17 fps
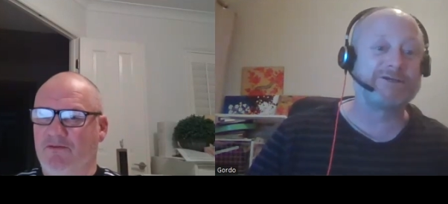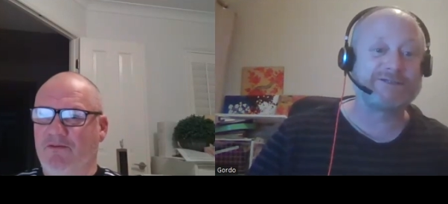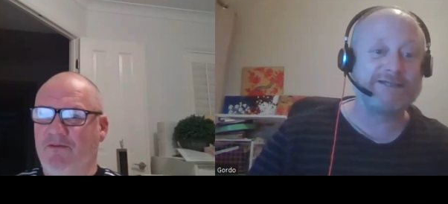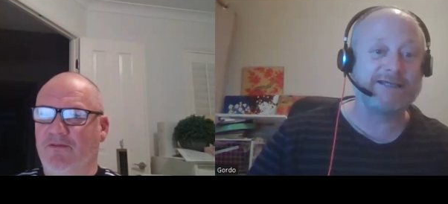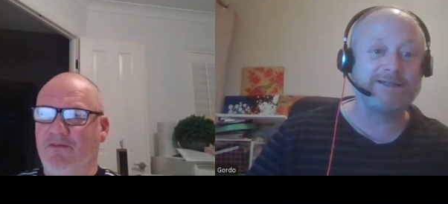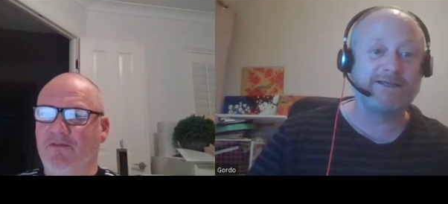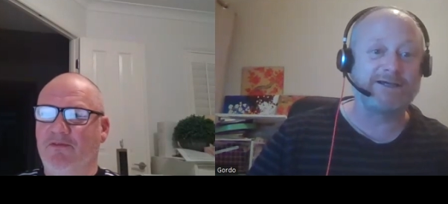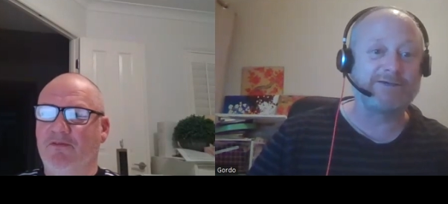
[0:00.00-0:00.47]

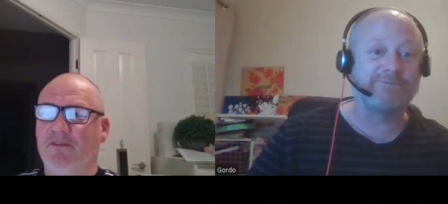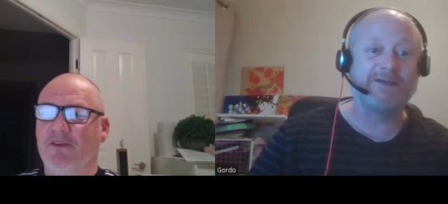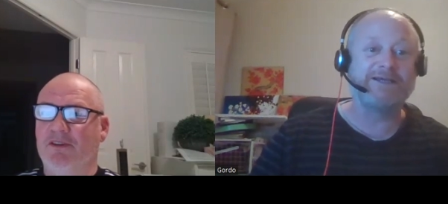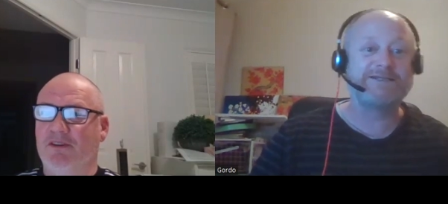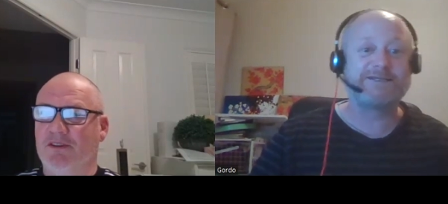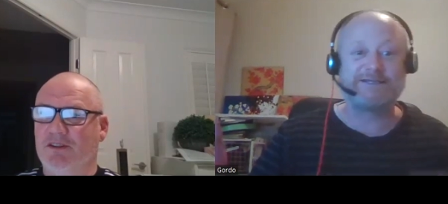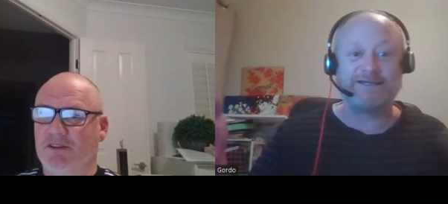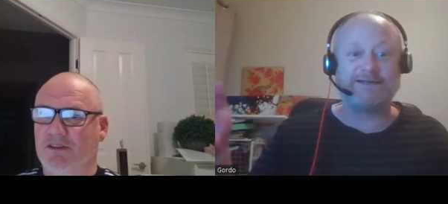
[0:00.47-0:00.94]
Speaker 1: be honest they're
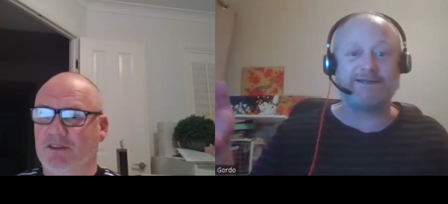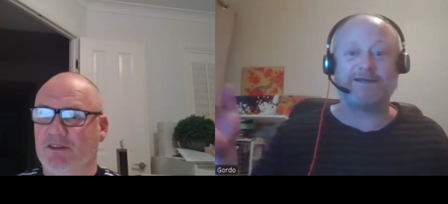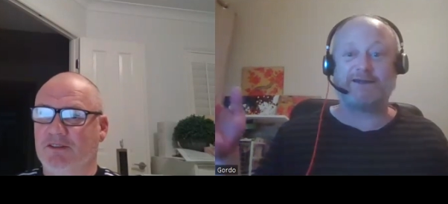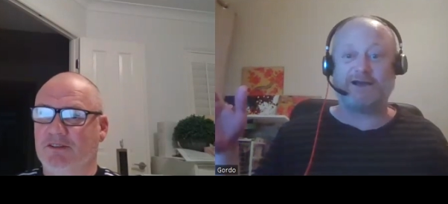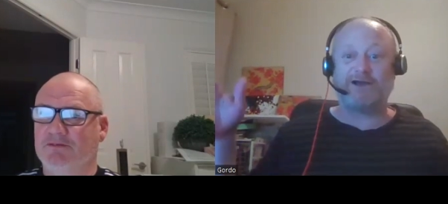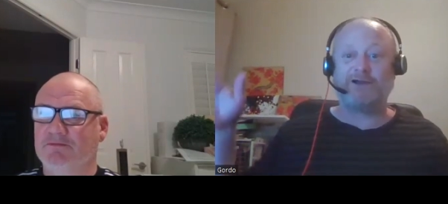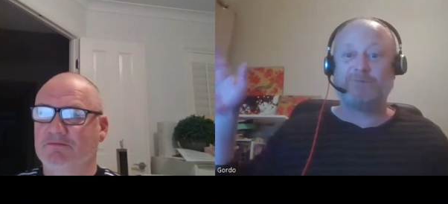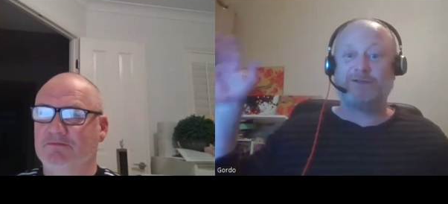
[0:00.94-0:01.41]
like me
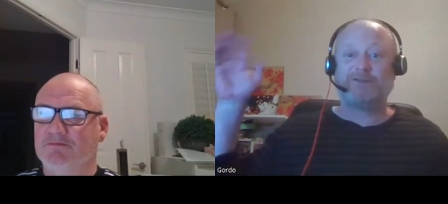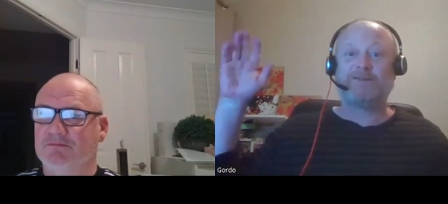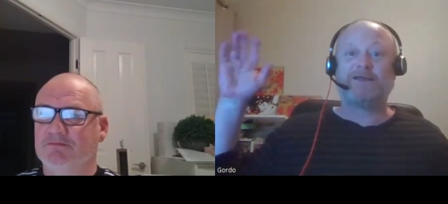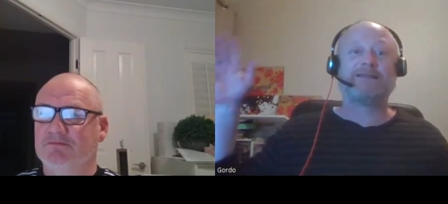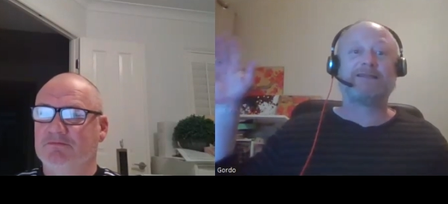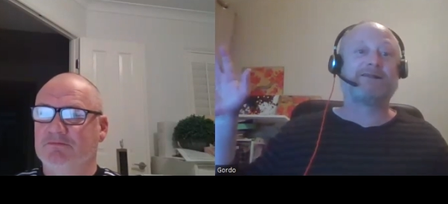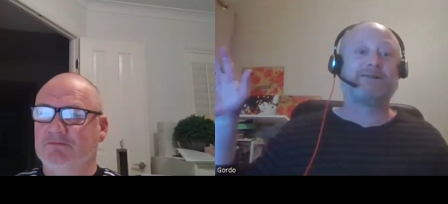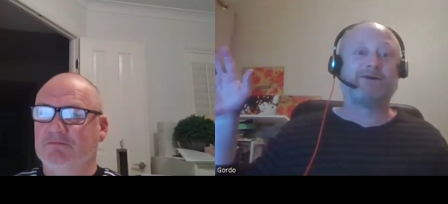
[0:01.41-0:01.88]
sitting at
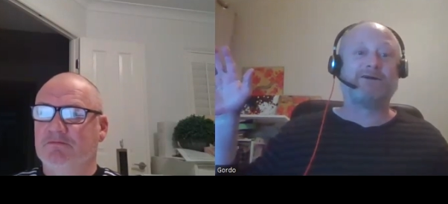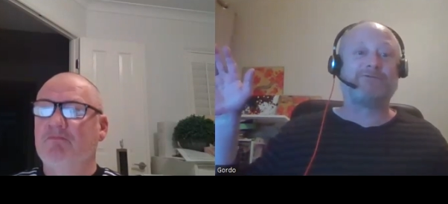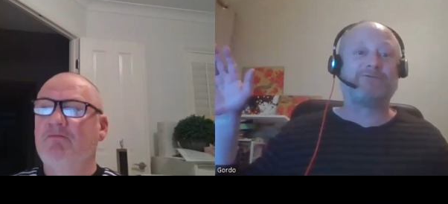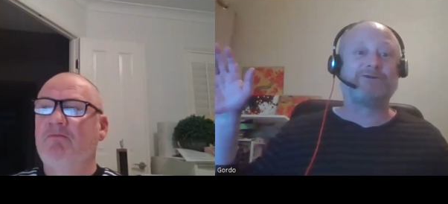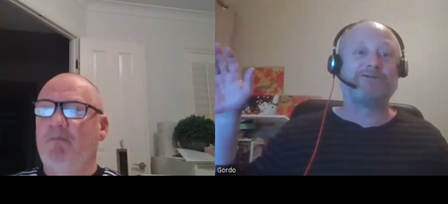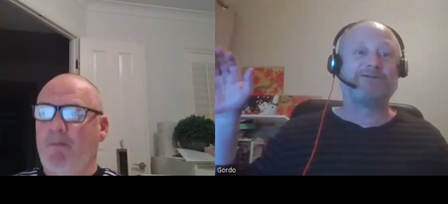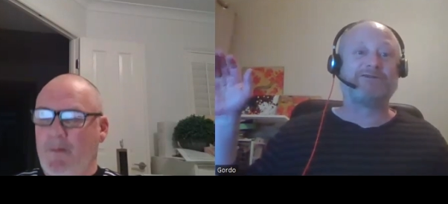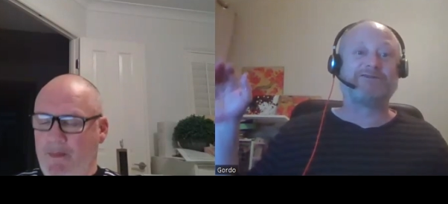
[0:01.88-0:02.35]
home in their
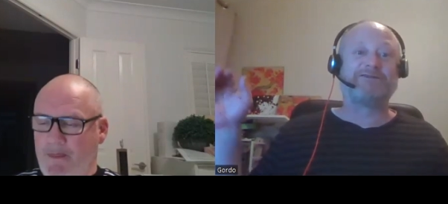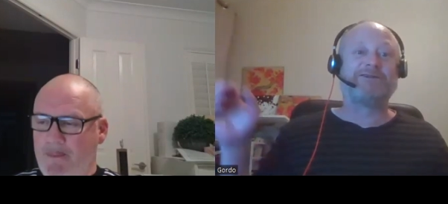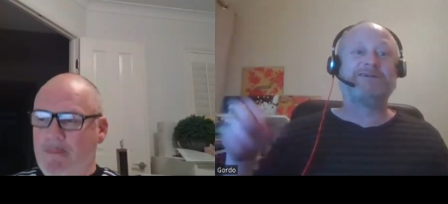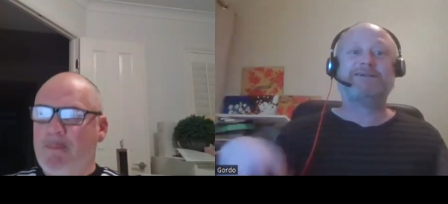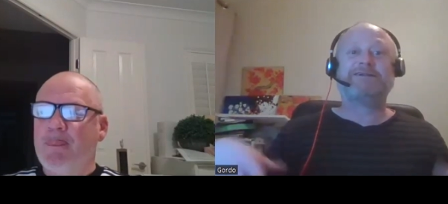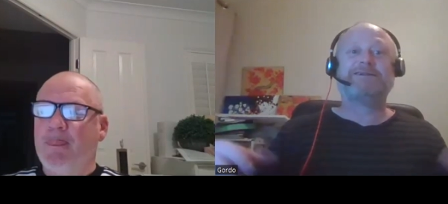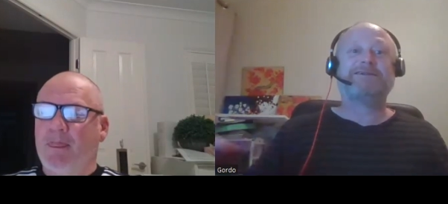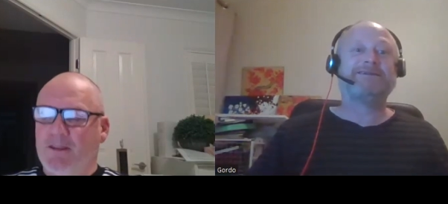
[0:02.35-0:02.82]
little
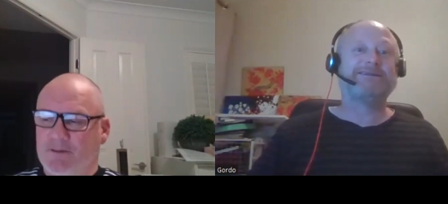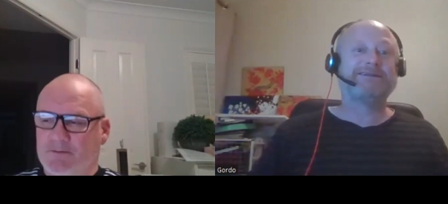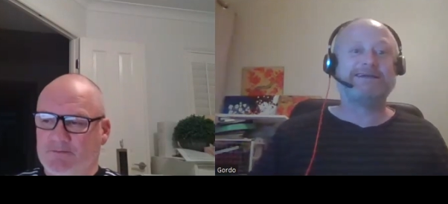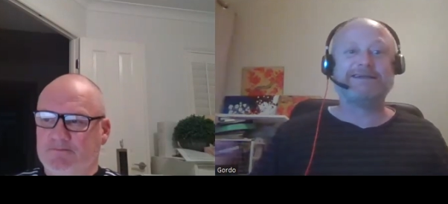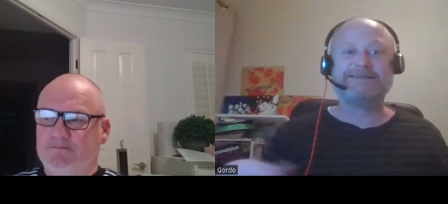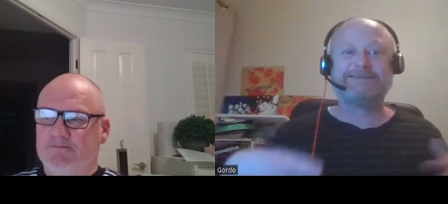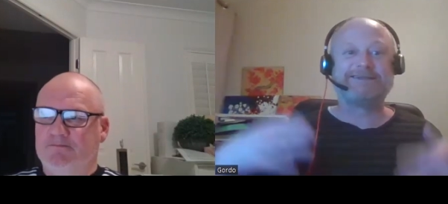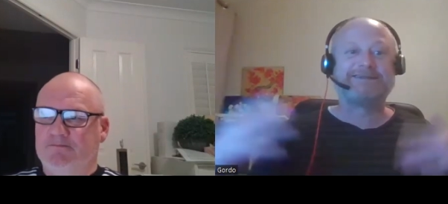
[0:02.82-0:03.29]
office
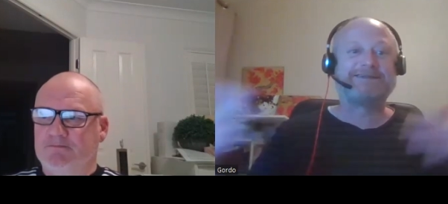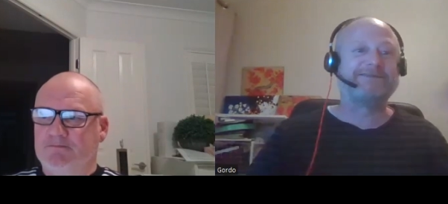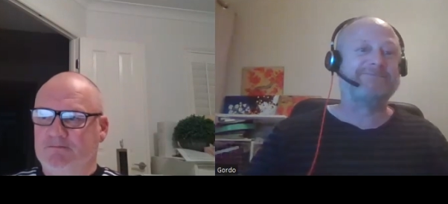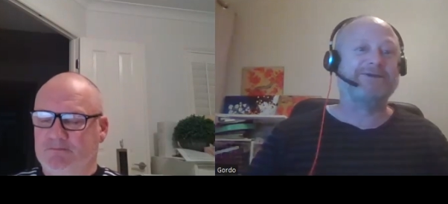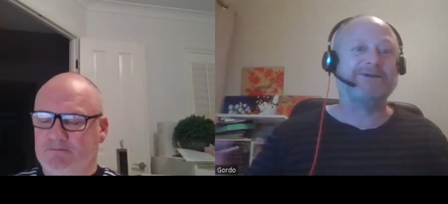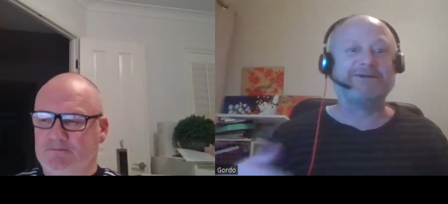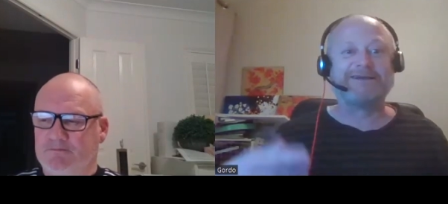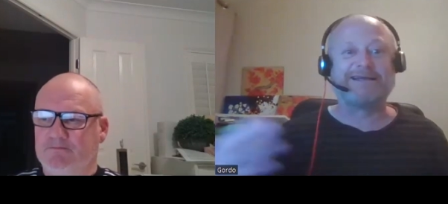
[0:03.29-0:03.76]
you need
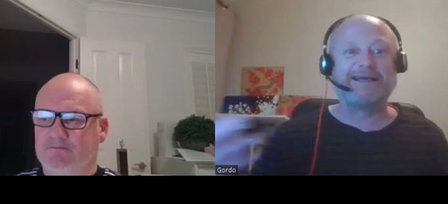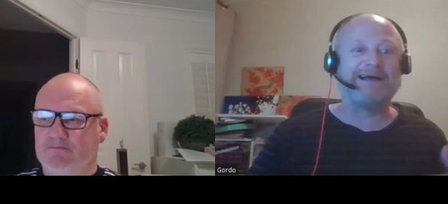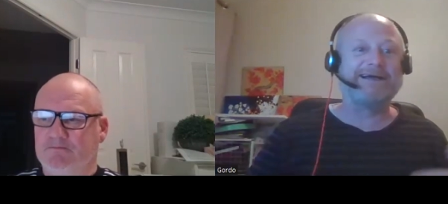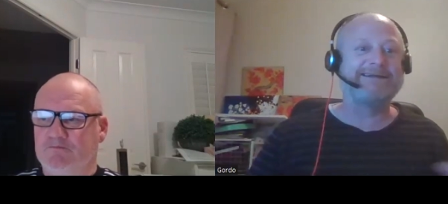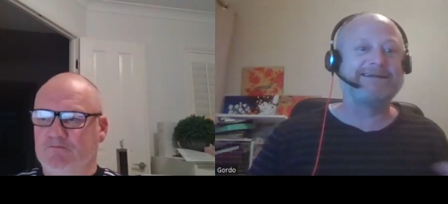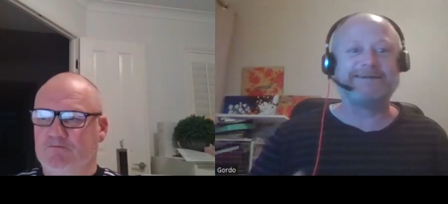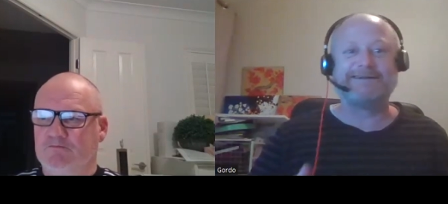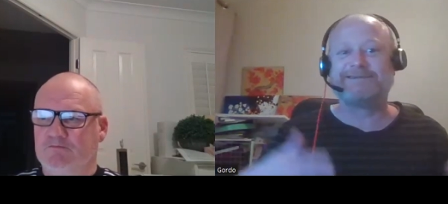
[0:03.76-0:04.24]
to
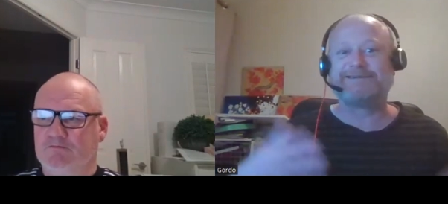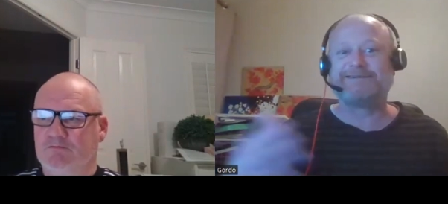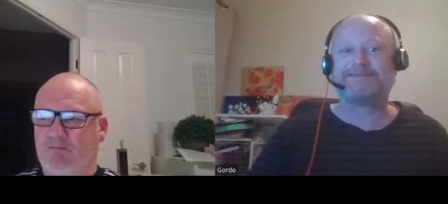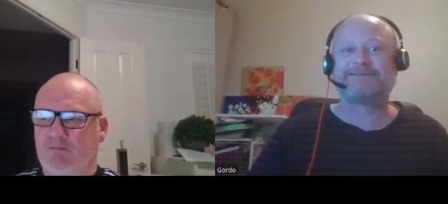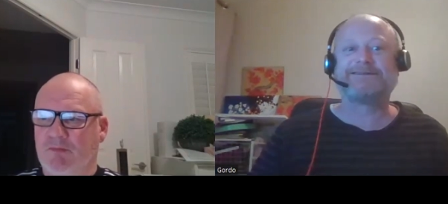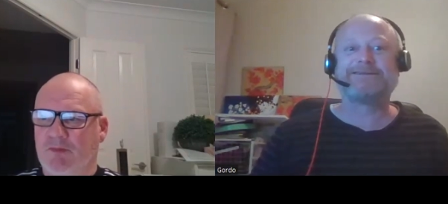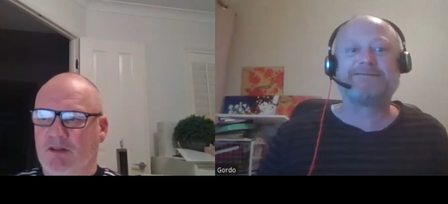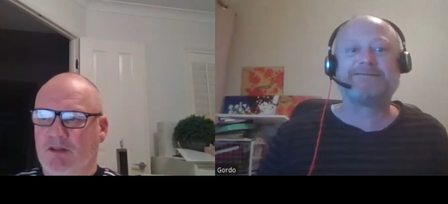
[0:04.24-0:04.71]
communicate
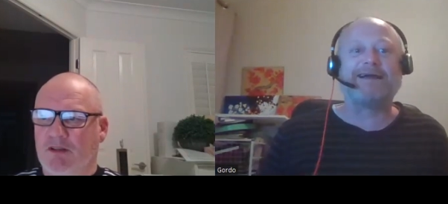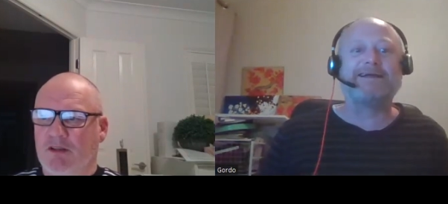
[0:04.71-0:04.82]
and it's just a